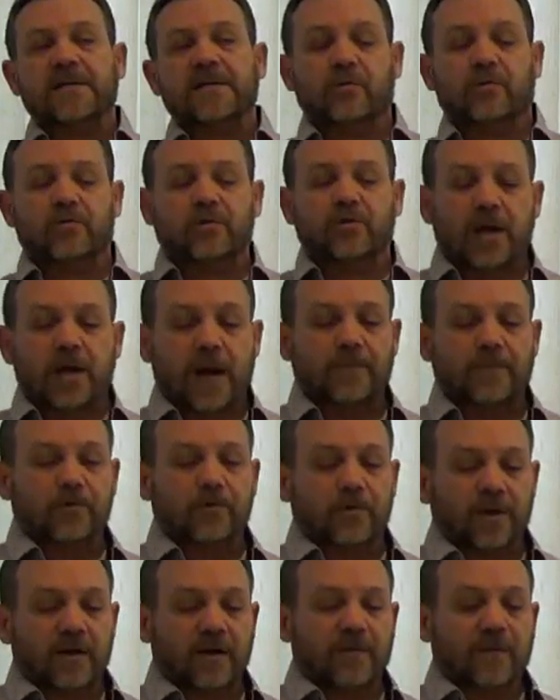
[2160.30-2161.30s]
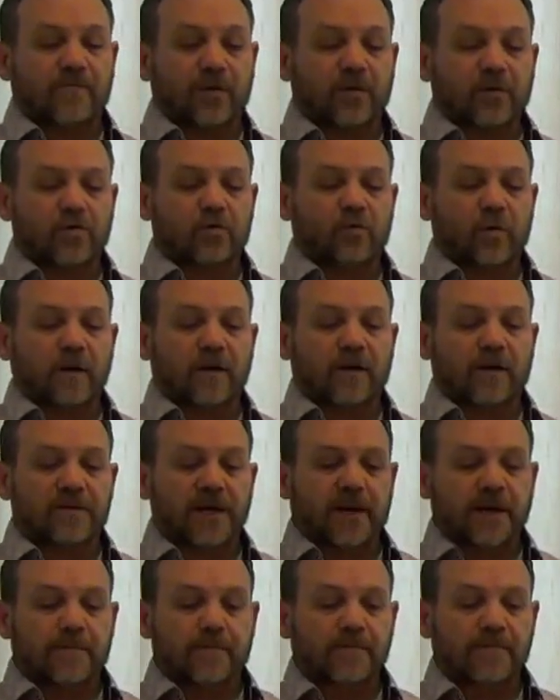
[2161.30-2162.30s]
Hebrews chapter 10 verse 12
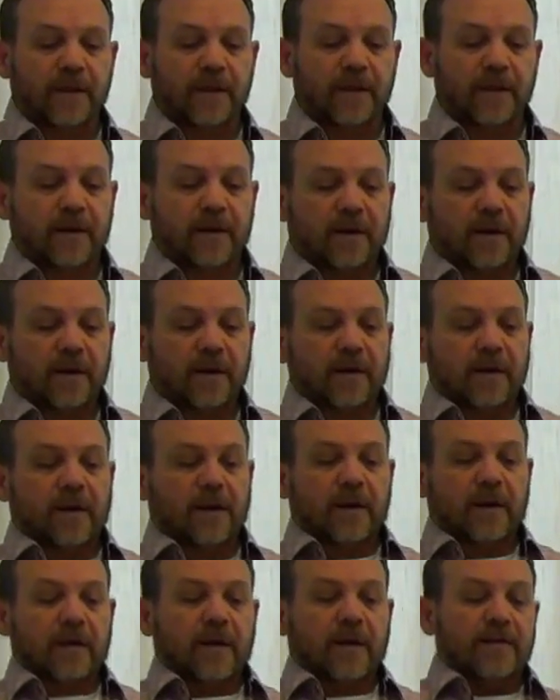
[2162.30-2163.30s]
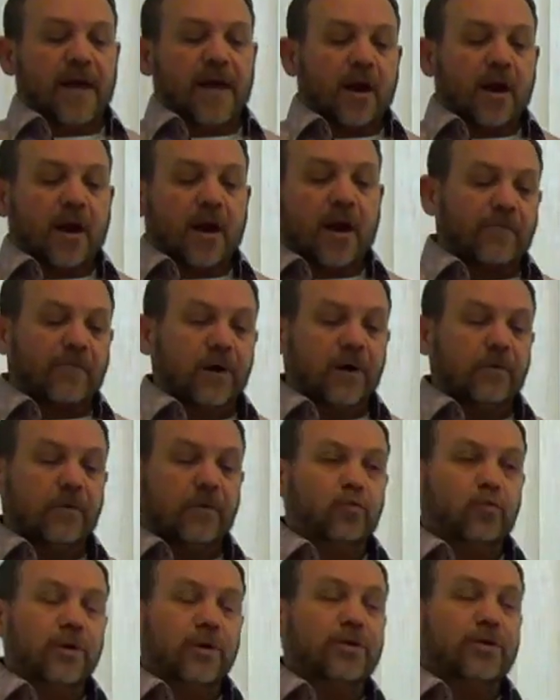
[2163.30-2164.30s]
said. That offering
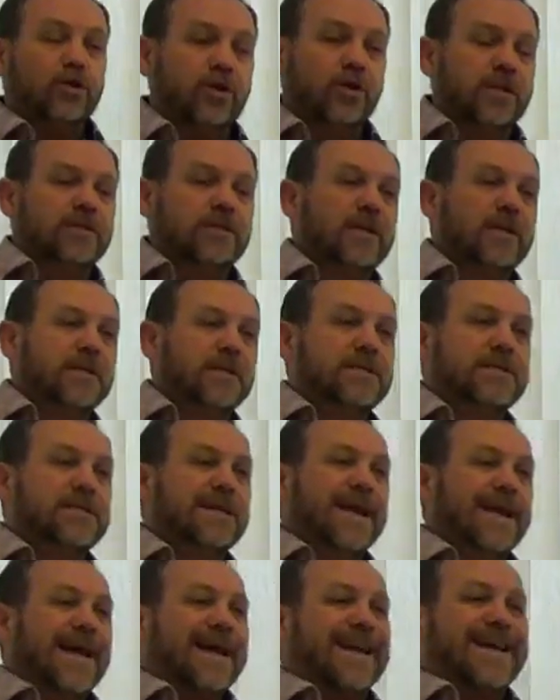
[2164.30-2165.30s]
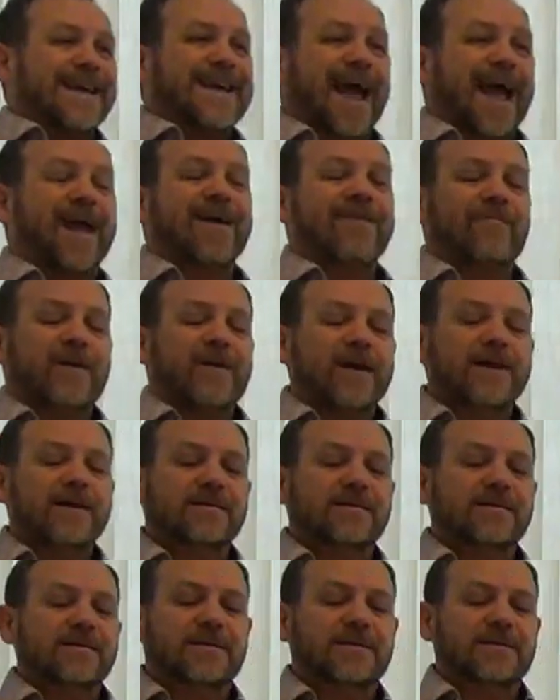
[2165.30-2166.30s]
was when Jesus gave
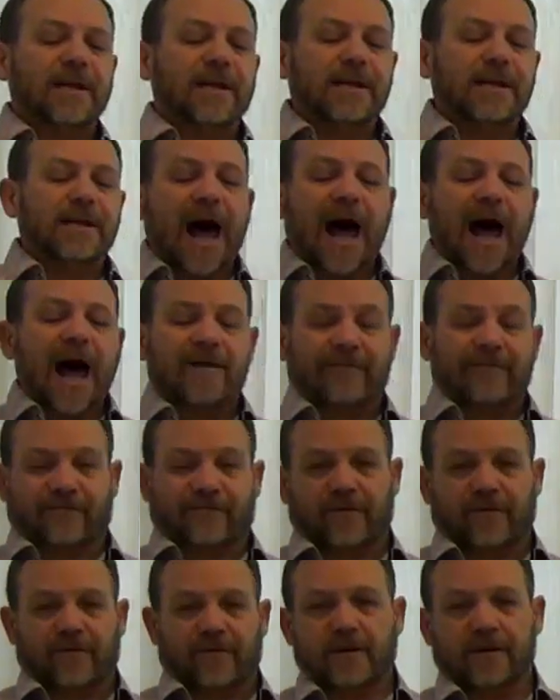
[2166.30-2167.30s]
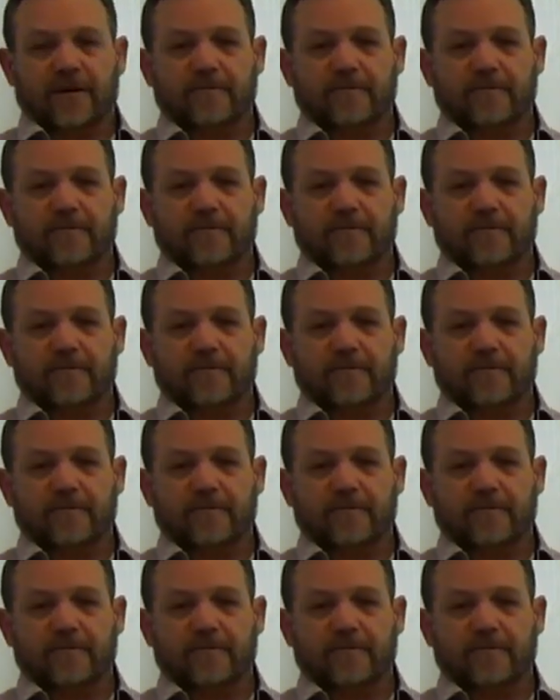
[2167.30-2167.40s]
his life